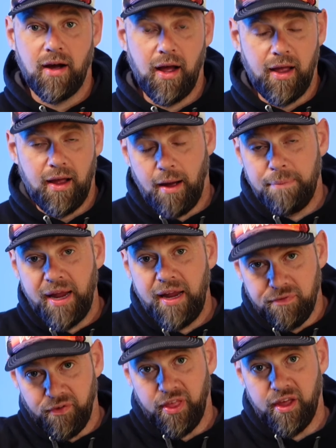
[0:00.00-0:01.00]
I'm paying
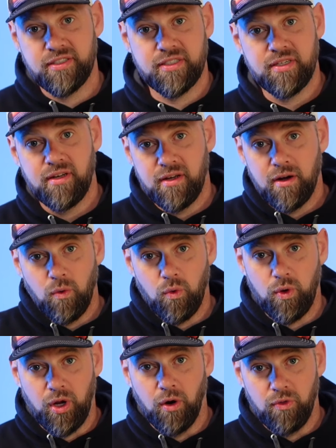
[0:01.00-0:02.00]
for this.
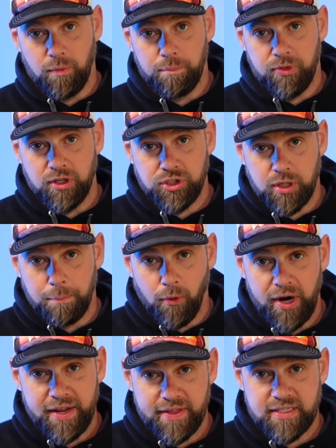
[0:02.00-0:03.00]
You know, the point
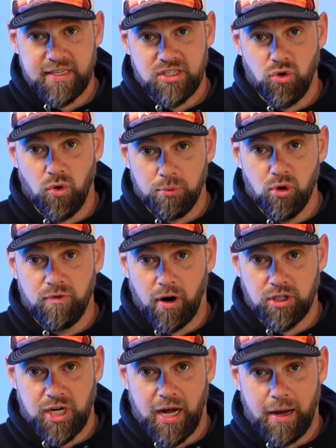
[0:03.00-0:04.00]
of this is to improve our
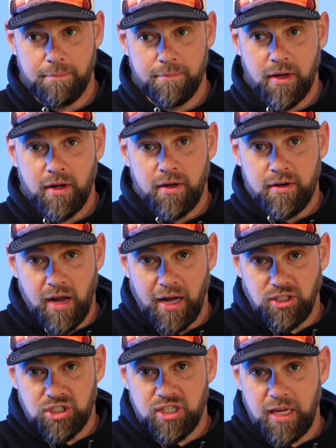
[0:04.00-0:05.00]
job, not
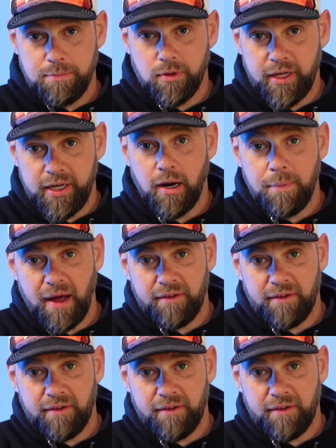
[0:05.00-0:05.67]
just to keep cleaning up after